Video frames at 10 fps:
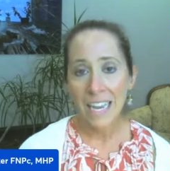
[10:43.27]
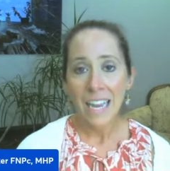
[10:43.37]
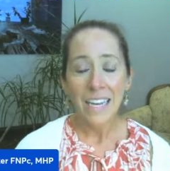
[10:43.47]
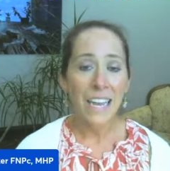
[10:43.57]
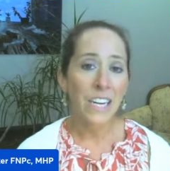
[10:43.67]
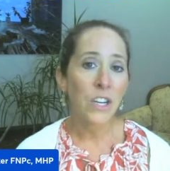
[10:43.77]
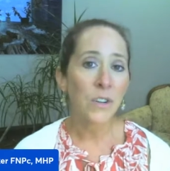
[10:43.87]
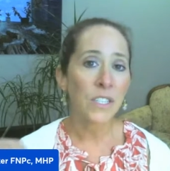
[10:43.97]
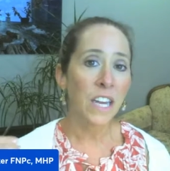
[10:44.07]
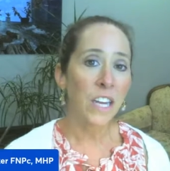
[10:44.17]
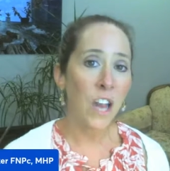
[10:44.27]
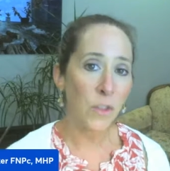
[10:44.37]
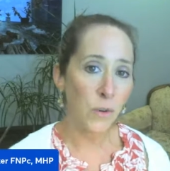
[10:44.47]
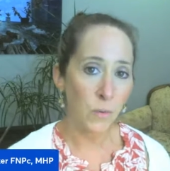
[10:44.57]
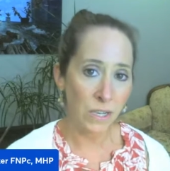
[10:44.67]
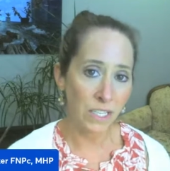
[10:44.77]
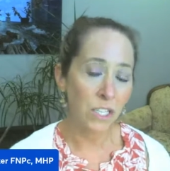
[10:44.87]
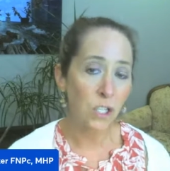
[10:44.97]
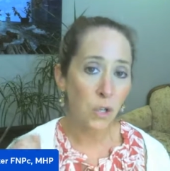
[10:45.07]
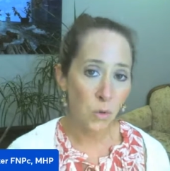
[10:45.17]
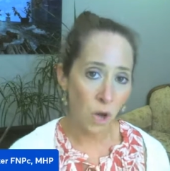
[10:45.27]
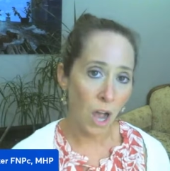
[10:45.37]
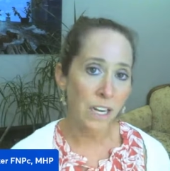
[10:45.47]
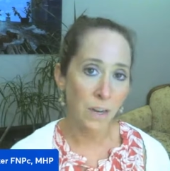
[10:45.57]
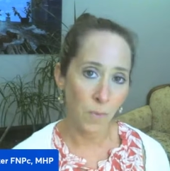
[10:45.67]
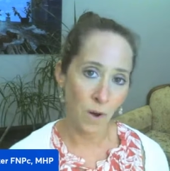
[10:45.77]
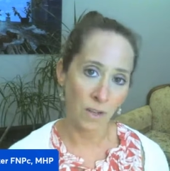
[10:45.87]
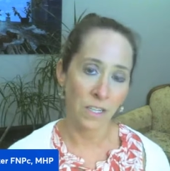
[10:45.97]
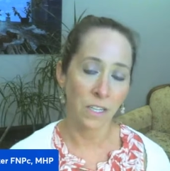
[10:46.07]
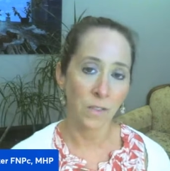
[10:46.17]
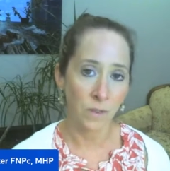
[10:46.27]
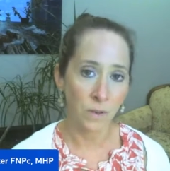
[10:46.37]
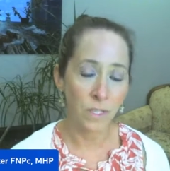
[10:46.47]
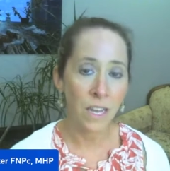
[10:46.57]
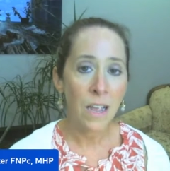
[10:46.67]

Yet here's another reason to not eat processed foods,